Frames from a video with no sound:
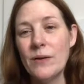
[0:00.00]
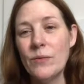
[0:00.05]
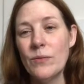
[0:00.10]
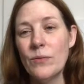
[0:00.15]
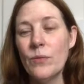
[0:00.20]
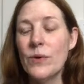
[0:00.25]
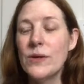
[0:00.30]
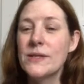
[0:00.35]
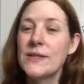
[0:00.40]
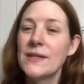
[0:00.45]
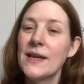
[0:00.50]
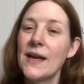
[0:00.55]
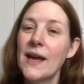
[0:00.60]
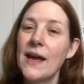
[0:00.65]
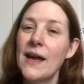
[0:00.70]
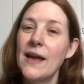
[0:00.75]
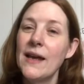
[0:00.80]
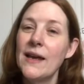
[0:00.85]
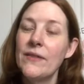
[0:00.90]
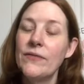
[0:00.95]
once
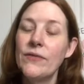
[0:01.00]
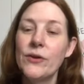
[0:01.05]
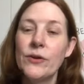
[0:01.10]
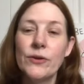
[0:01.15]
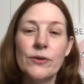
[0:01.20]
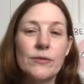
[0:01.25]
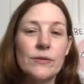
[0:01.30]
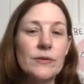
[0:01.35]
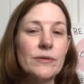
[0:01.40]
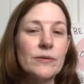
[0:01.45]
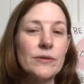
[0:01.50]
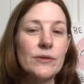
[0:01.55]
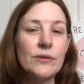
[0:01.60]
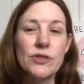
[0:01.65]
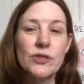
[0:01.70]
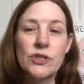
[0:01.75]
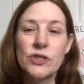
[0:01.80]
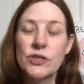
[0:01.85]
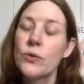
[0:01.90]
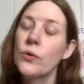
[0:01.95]
again, if you're
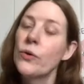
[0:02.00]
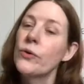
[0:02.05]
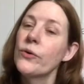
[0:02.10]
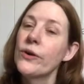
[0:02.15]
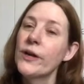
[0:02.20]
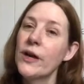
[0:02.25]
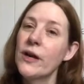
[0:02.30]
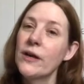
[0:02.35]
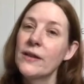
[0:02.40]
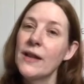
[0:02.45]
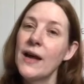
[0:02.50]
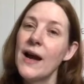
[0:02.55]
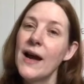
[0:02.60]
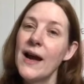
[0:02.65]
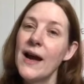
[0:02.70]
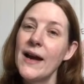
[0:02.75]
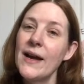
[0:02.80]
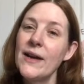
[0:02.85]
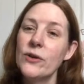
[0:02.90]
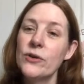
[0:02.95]
just ordering
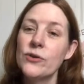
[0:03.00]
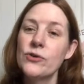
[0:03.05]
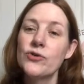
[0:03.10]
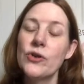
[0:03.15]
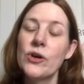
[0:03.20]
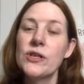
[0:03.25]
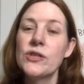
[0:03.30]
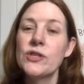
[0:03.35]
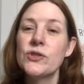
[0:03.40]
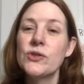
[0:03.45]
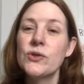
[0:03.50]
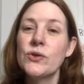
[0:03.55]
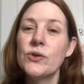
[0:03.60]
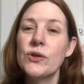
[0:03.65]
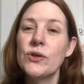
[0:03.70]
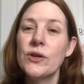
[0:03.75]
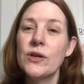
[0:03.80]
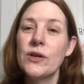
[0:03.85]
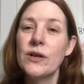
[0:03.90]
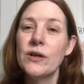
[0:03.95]
online or
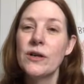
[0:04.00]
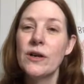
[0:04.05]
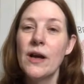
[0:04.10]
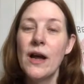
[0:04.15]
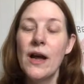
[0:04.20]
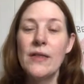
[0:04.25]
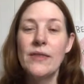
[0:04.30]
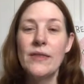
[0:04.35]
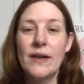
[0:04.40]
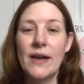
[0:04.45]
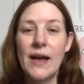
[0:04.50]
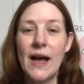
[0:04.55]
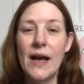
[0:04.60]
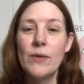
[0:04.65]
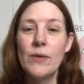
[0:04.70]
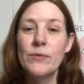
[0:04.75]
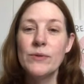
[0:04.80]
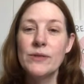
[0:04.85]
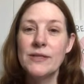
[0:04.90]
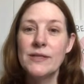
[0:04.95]
drugstore, then
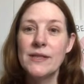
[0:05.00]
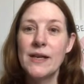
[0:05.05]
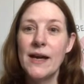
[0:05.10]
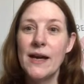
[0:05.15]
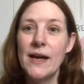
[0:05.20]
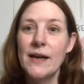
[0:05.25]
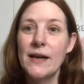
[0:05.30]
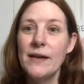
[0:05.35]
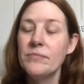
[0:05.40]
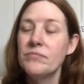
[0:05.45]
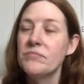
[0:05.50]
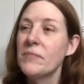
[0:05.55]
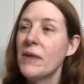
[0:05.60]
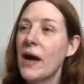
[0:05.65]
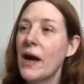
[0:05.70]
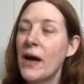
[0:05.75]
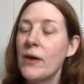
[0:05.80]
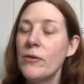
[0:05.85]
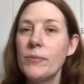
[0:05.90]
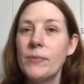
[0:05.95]
I would say
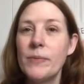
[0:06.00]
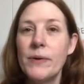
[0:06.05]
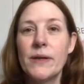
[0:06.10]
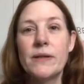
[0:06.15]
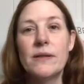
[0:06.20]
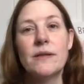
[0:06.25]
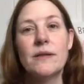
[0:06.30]
I would pick